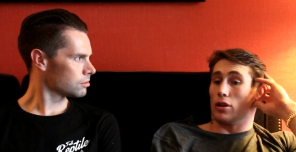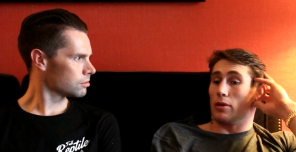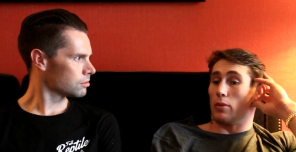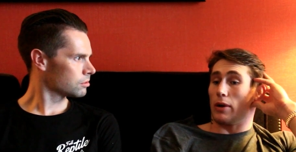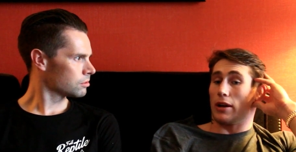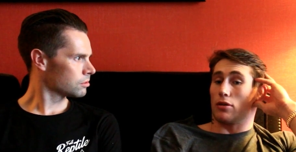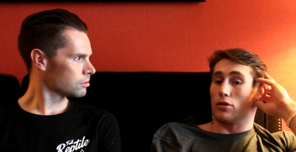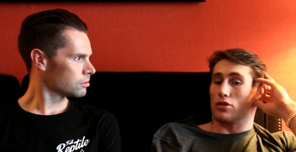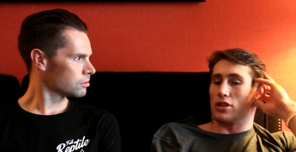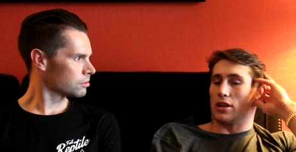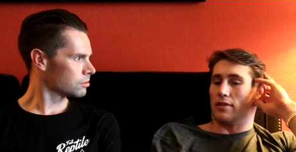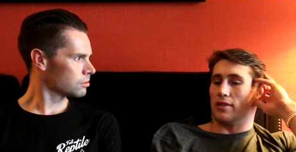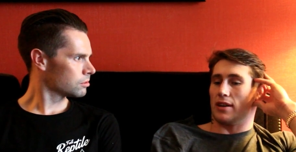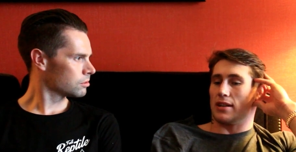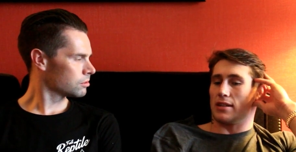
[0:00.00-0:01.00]
Speaker 1: the weight cuts I've
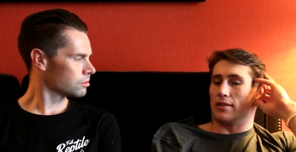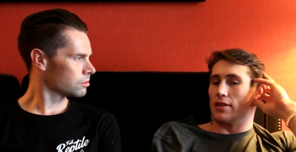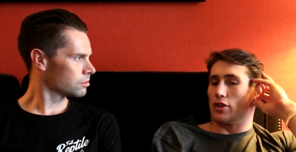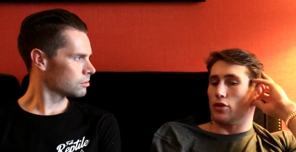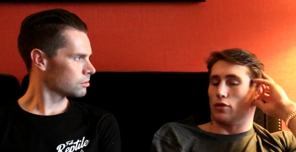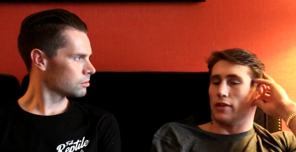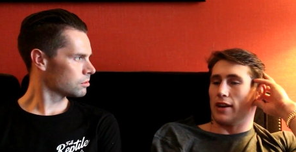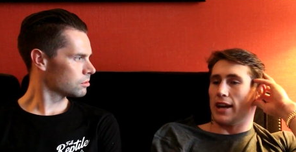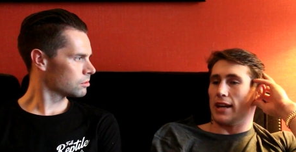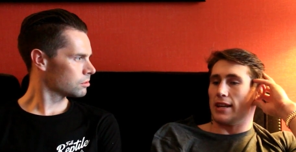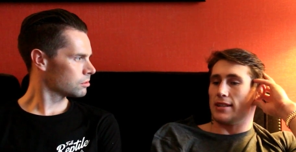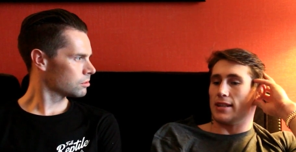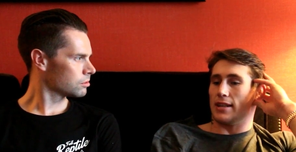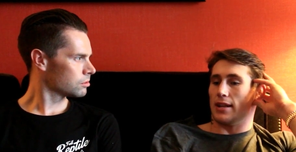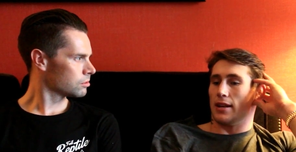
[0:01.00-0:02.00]
had, I've had over
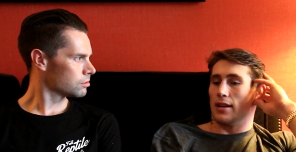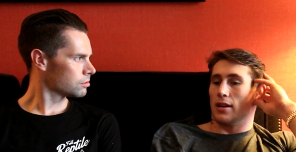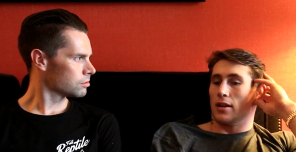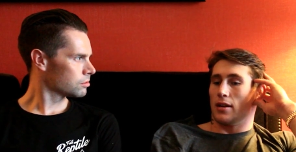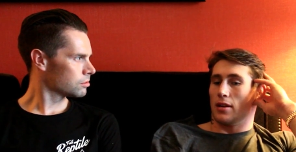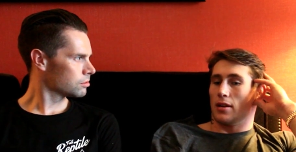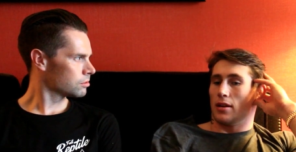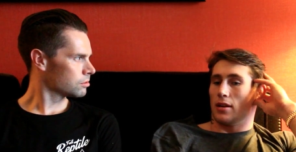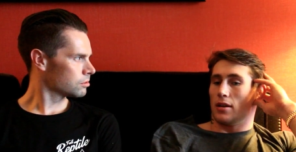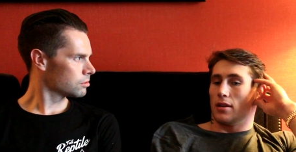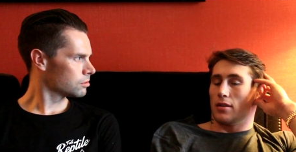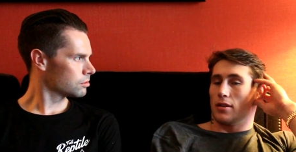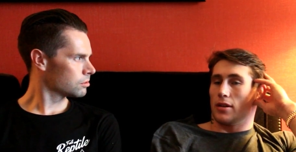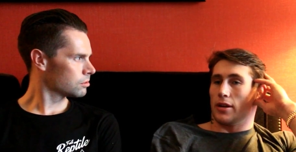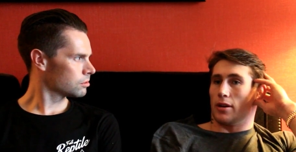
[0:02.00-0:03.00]
80,
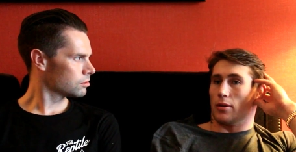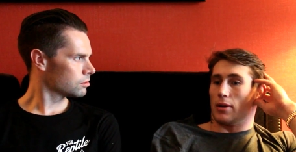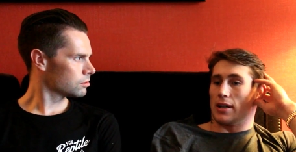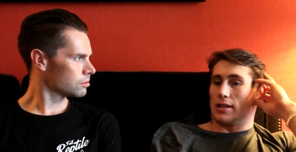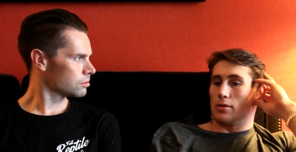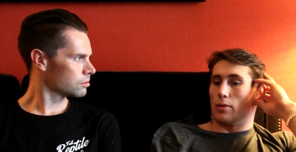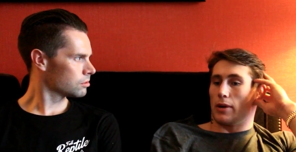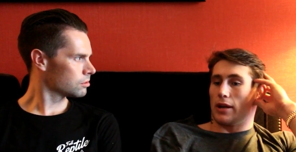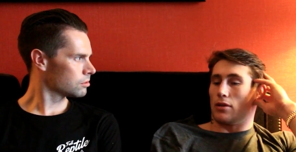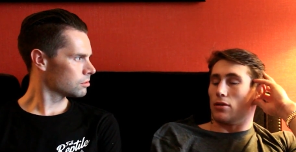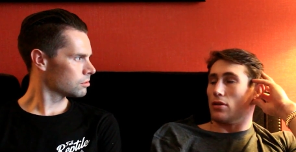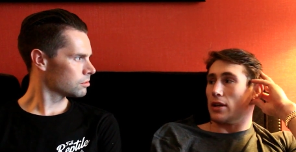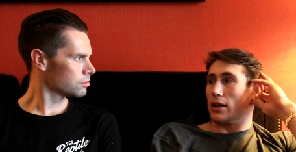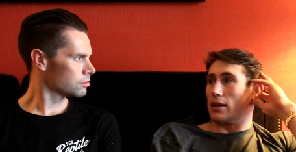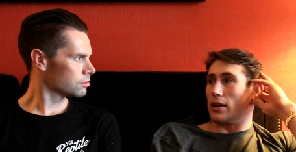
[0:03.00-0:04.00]
you know, had a weight cut
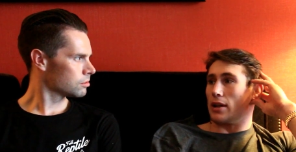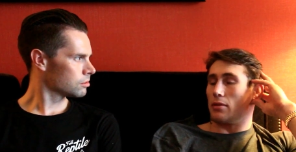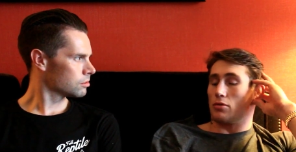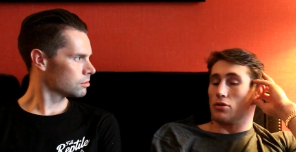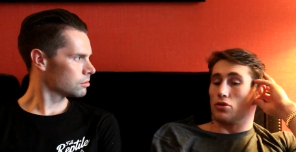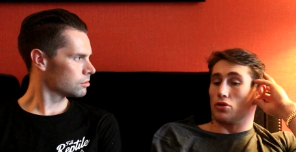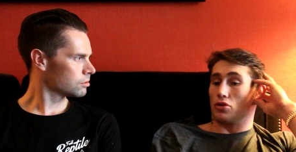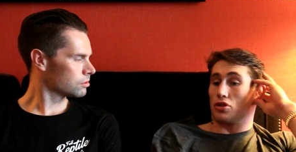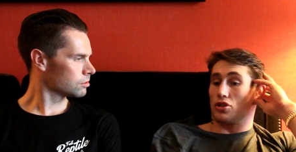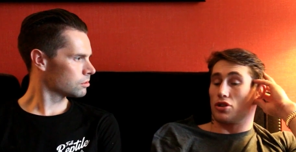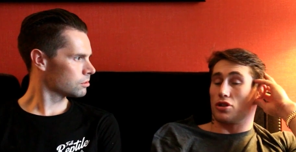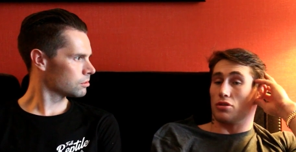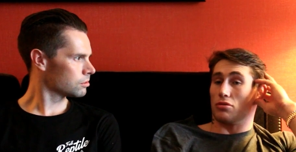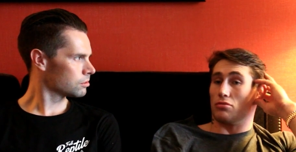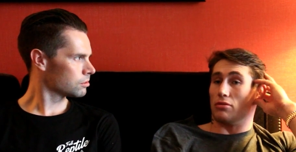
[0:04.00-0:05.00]
like that. It was
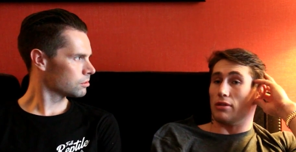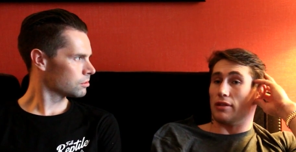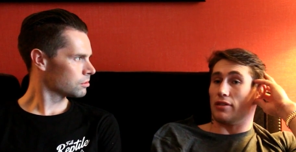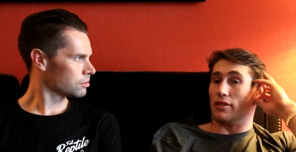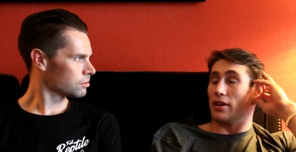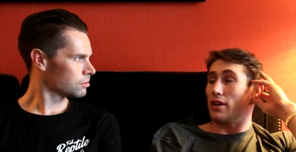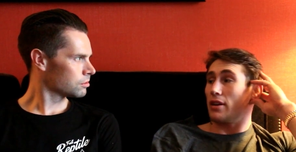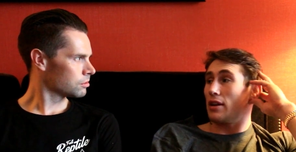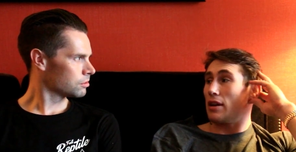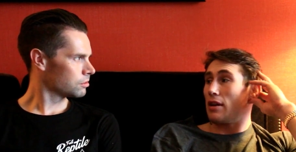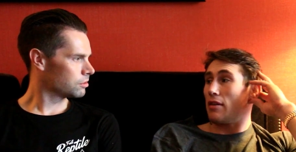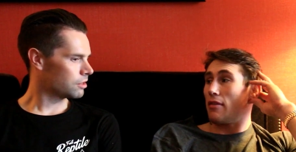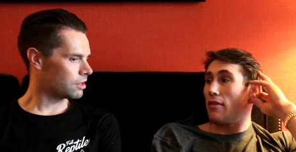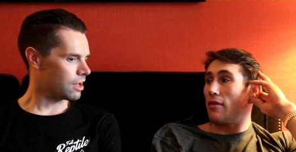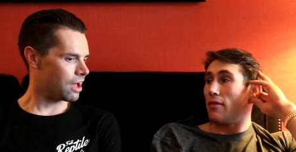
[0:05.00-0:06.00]
just terrific.
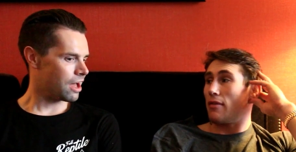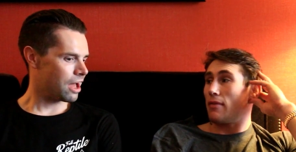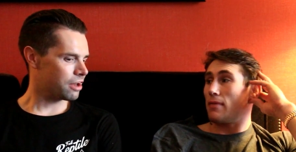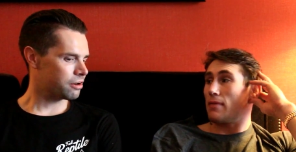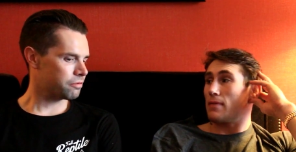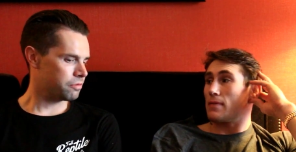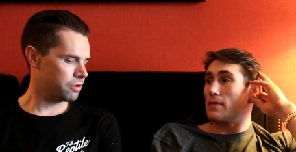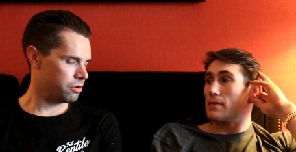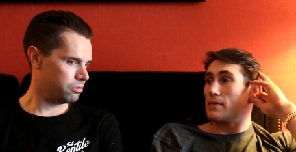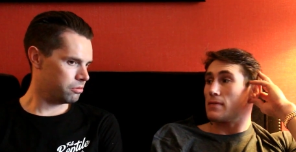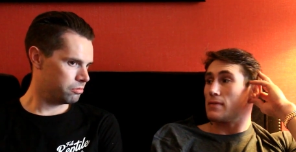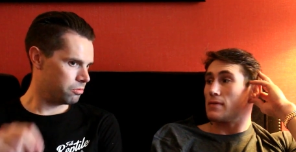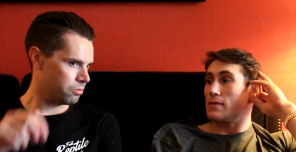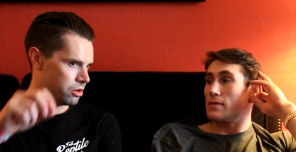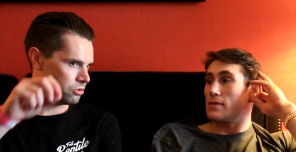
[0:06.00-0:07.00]
Speaker 2: How, did it feel
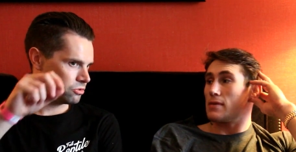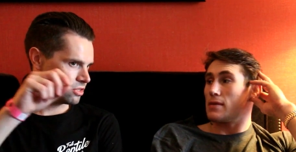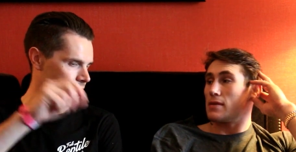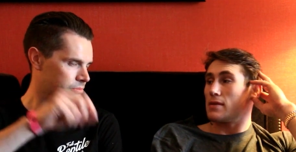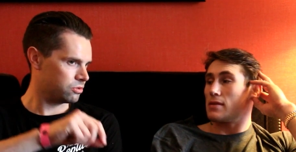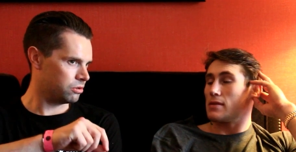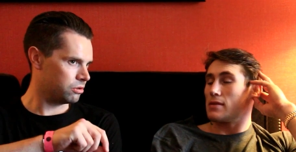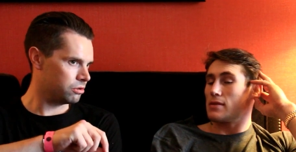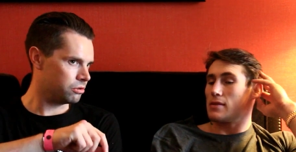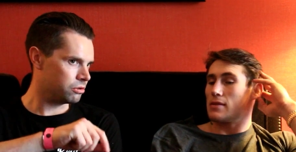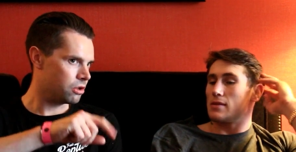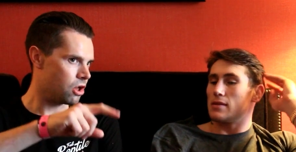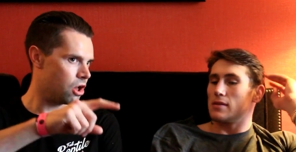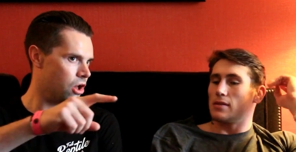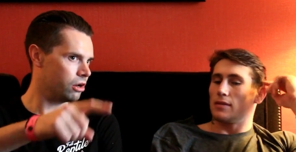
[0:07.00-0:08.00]
when you stepped on,
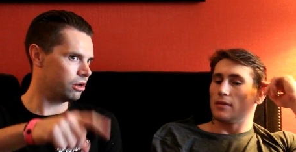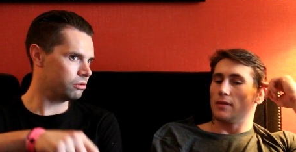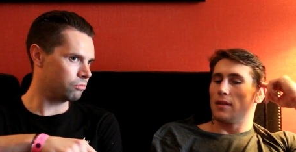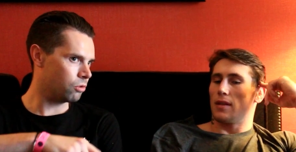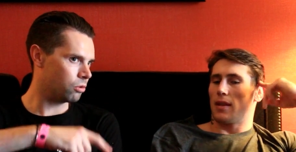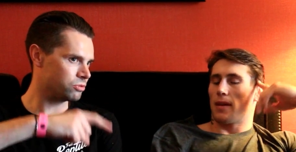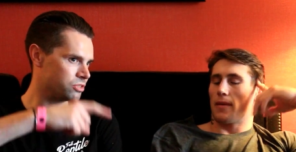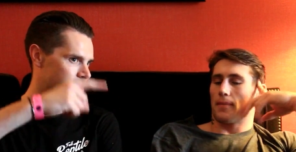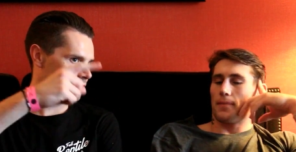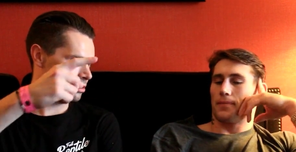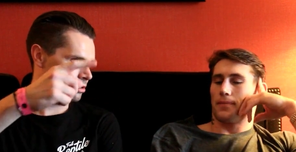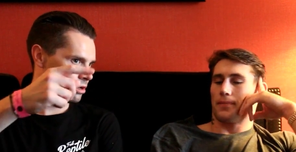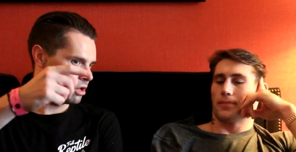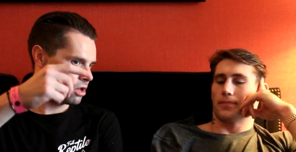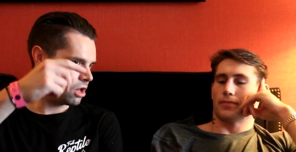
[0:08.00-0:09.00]
early, what was it,
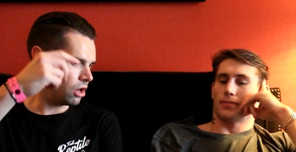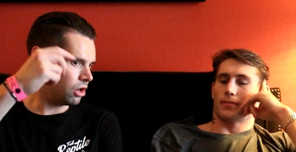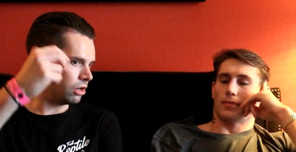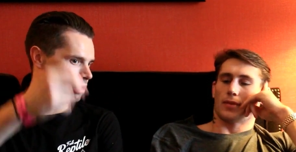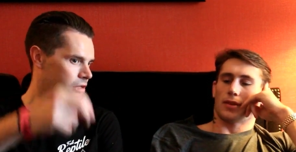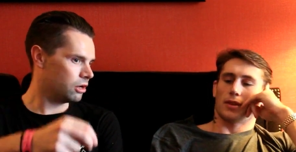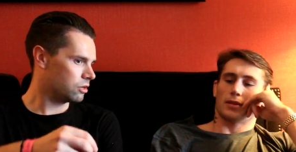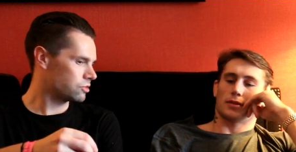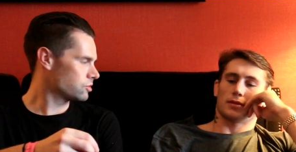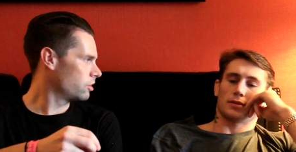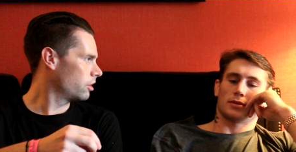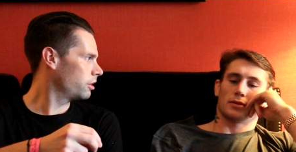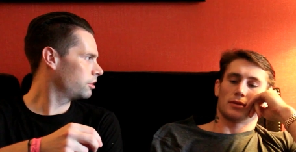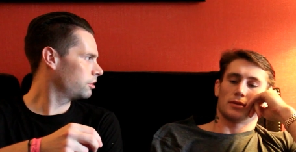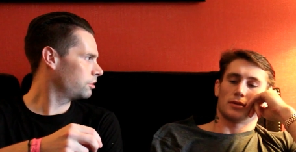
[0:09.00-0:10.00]
early last
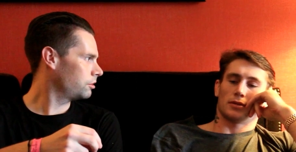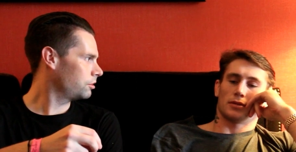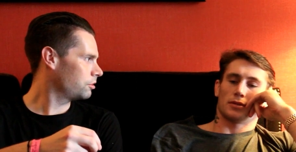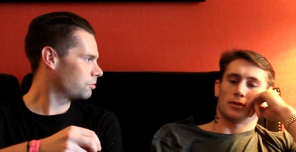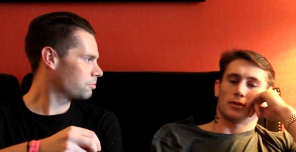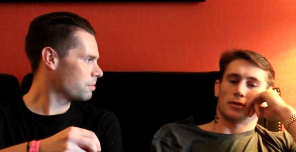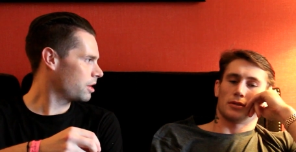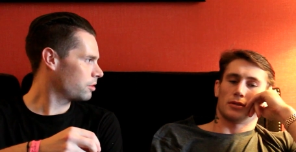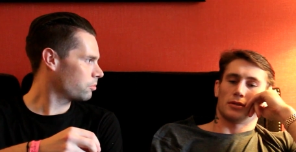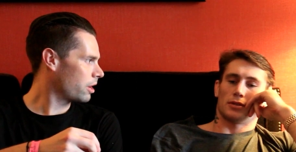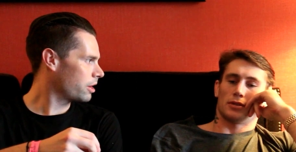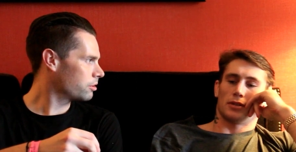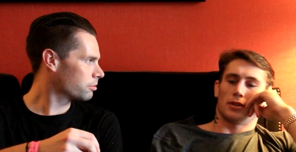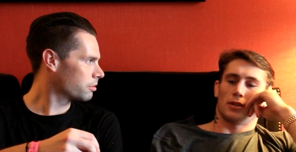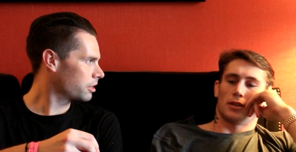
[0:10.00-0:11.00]
night and you'd made
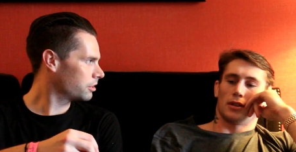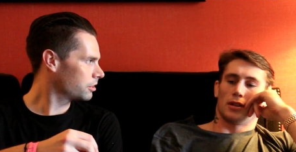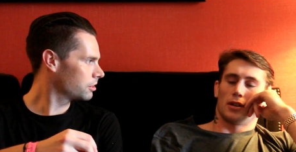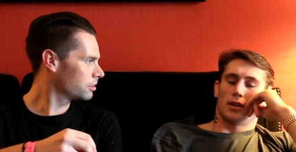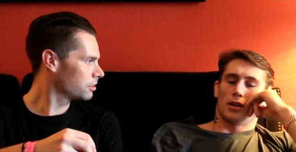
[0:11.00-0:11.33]
weight already?